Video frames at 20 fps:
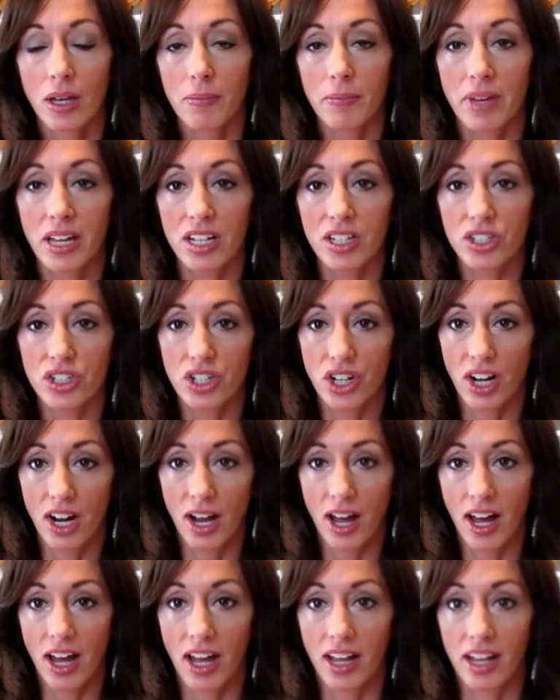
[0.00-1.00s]
make sure
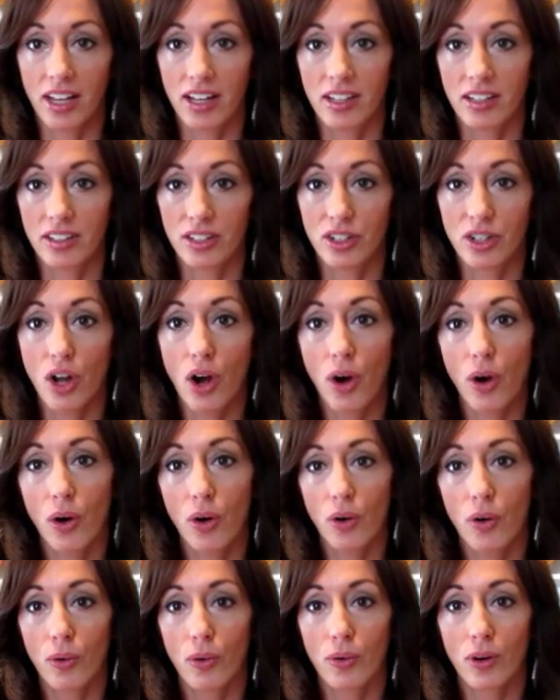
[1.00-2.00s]
I
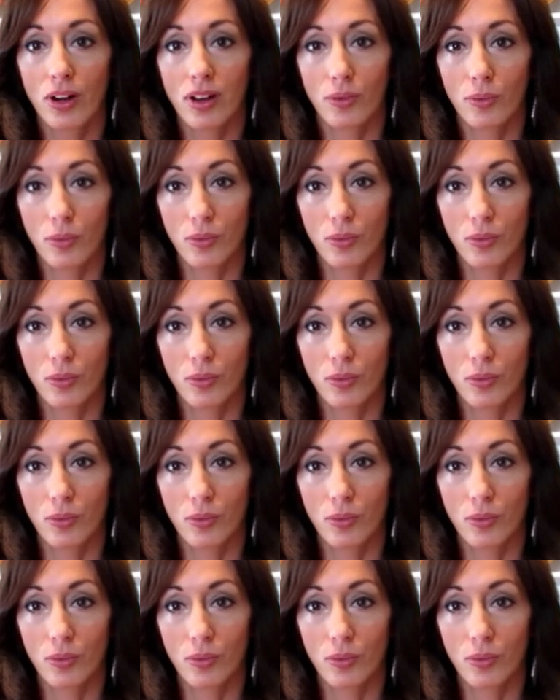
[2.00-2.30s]
know